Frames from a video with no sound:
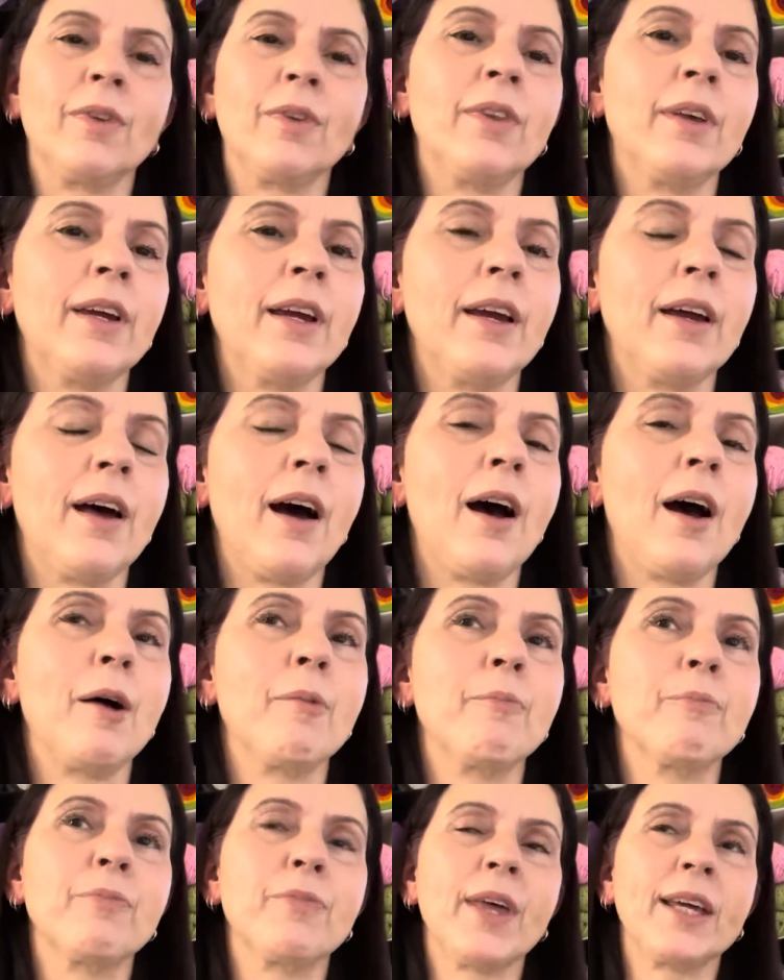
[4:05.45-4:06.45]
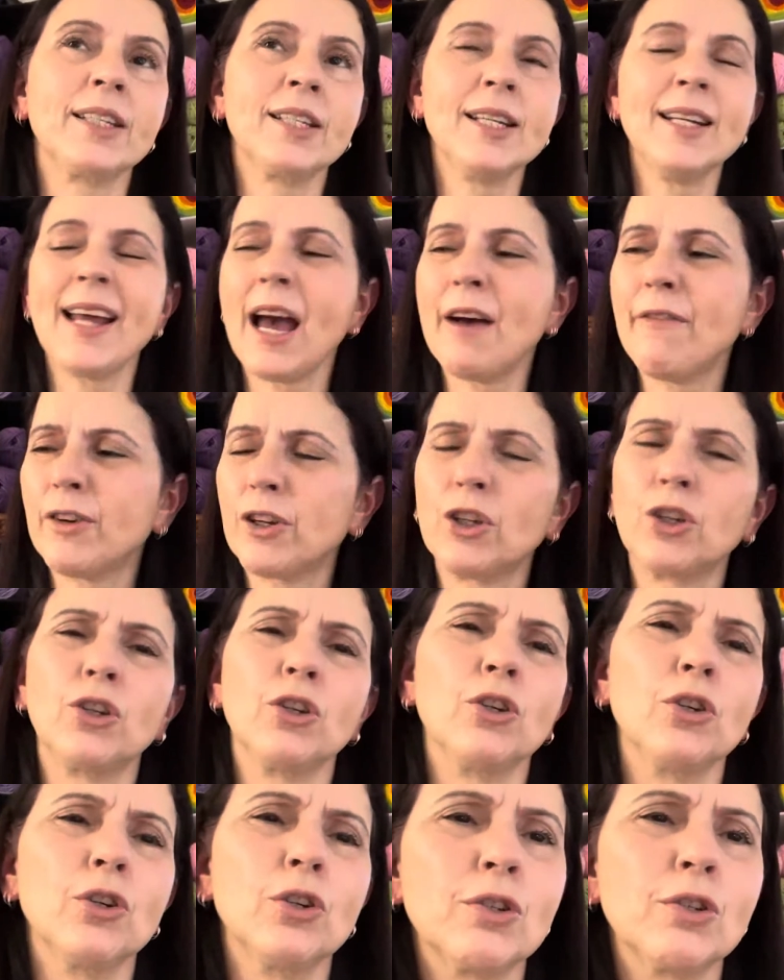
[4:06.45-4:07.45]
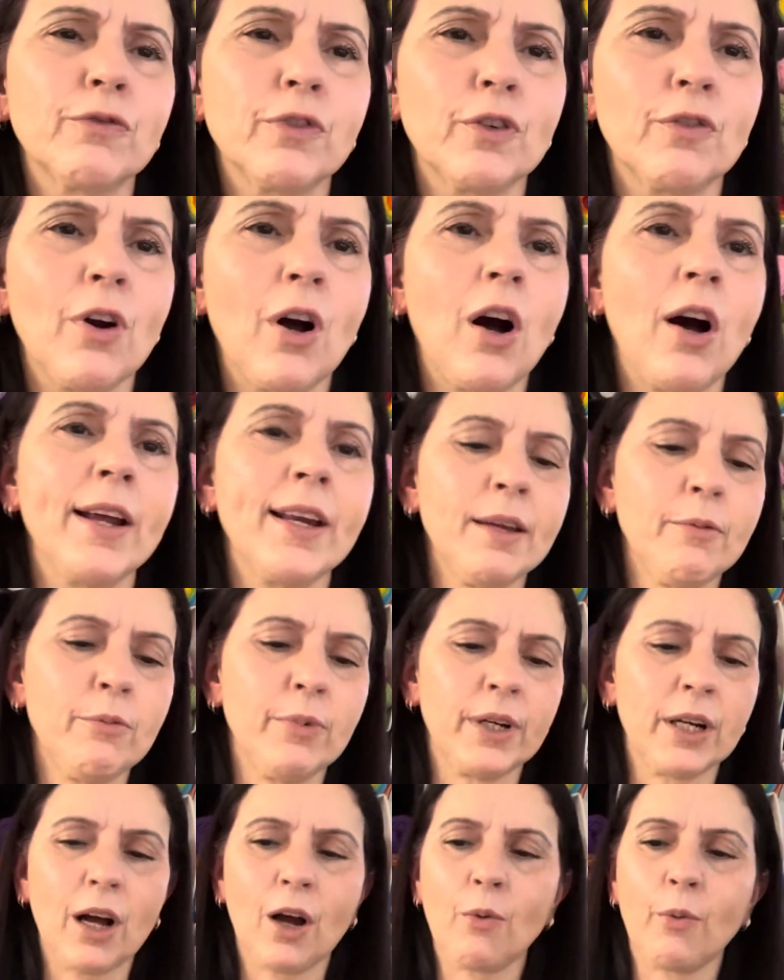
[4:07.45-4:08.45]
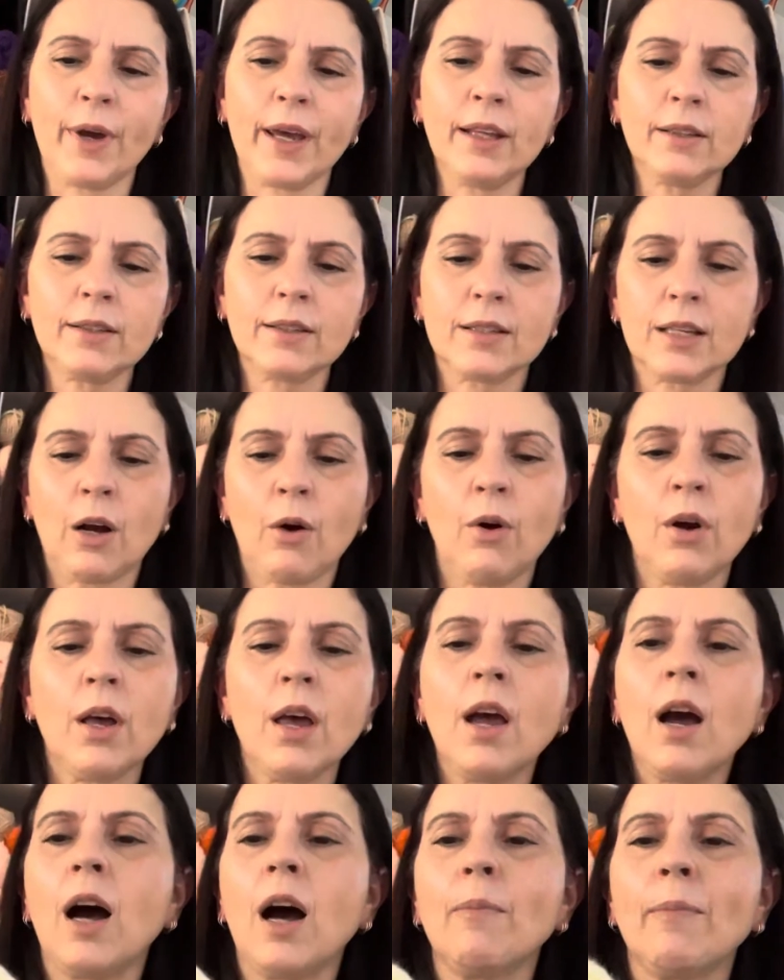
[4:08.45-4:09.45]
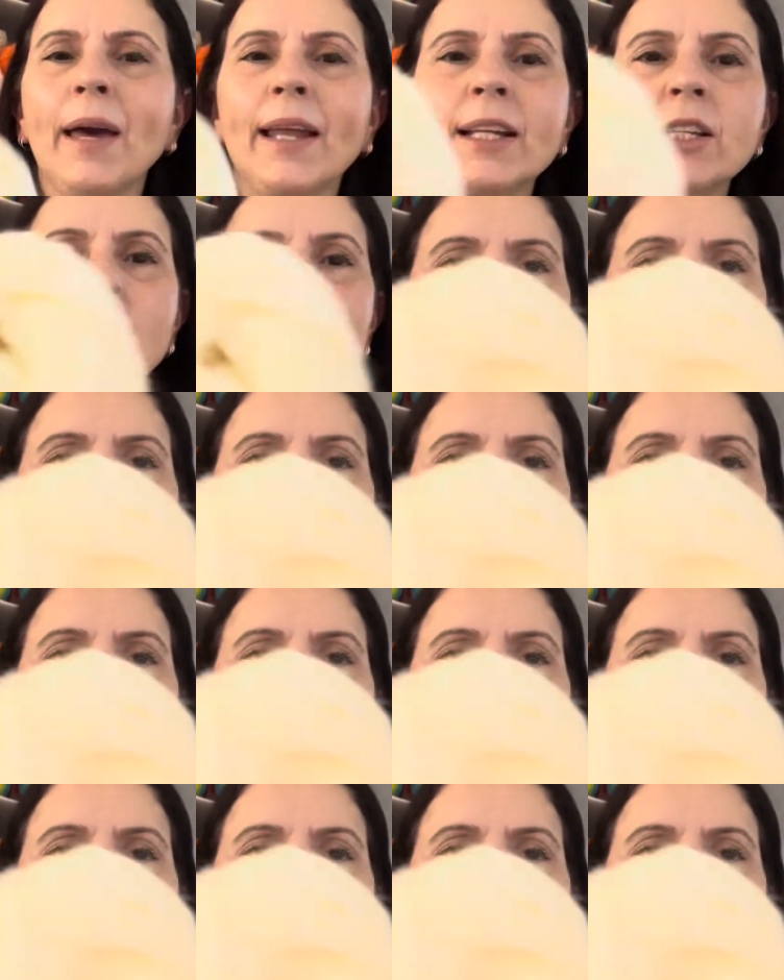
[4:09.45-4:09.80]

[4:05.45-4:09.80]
They didn't have a huge variety when I went, so I managed to